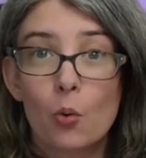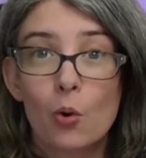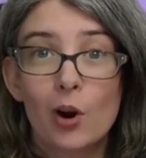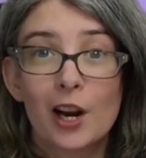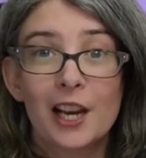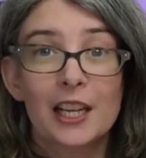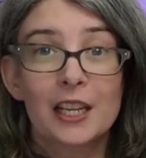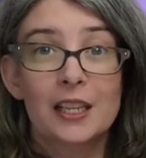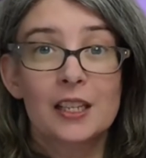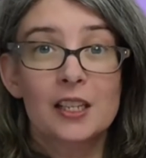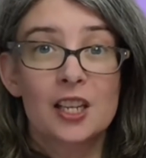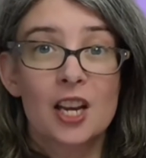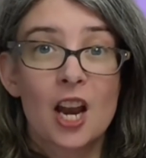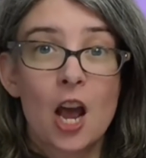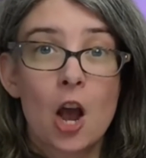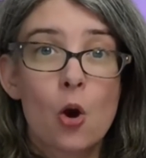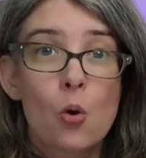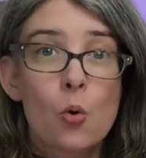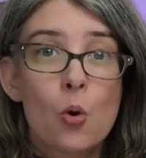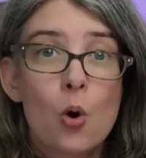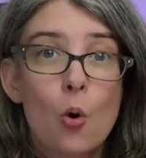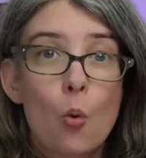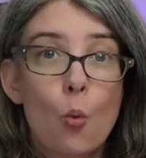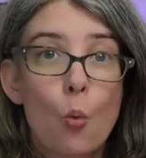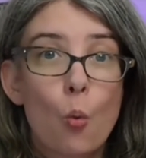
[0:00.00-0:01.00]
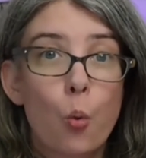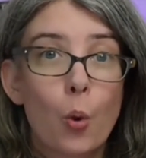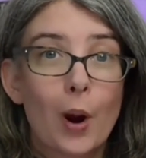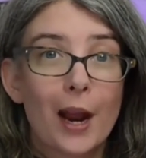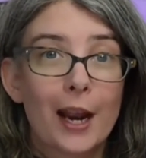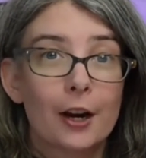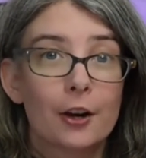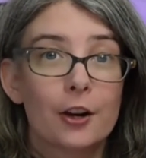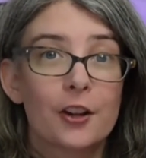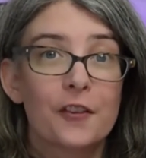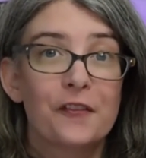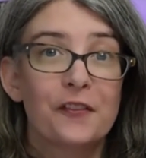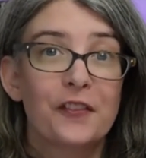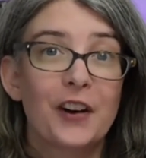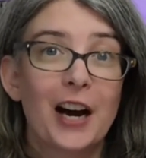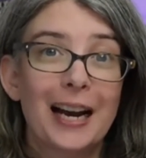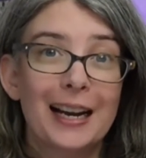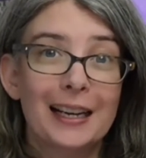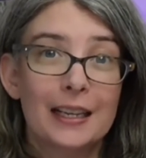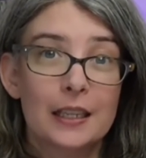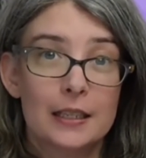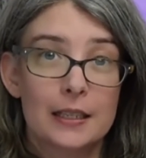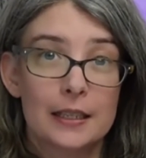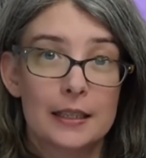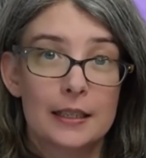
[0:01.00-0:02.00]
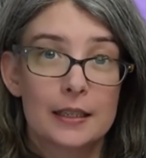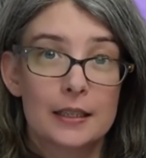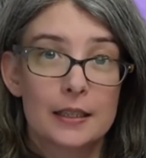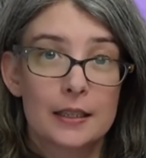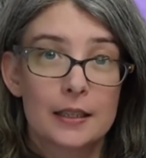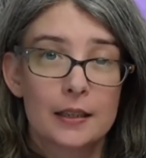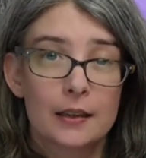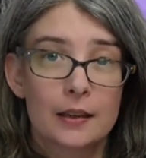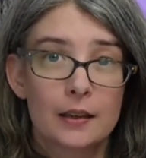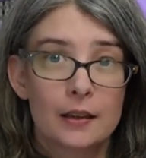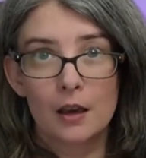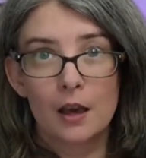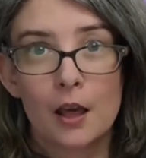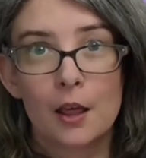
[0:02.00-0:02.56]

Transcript: wanting to know where to find it.